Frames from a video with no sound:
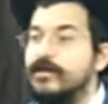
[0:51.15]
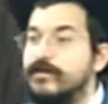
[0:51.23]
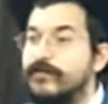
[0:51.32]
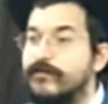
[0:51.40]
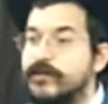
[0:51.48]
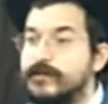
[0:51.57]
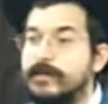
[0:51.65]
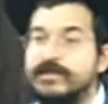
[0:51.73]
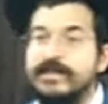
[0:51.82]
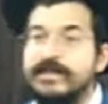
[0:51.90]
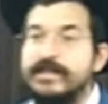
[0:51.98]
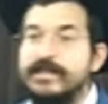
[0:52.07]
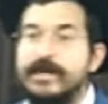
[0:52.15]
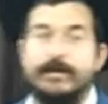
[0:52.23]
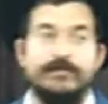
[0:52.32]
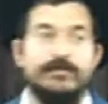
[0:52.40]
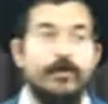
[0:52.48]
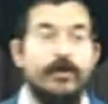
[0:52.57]
the first person that is
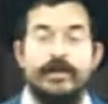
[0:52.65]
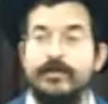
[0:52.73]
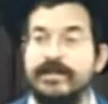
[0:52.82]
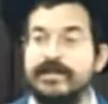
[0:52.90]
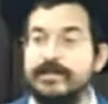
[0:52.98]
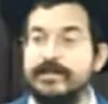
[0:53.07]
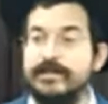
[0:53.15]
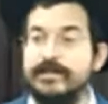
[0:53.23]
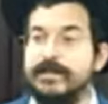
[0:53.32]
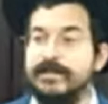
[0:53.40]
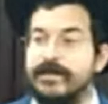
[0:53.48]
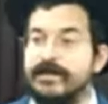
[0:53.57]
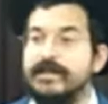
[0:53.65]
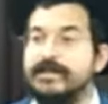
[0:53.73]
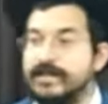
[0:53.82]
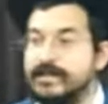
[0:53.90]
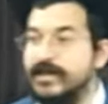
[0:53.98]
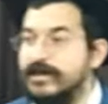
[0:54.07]
recorded doing this mitzvah is
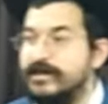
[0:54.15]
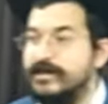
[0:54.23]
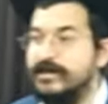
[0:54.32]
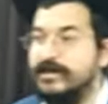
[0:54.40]
Yitzchak.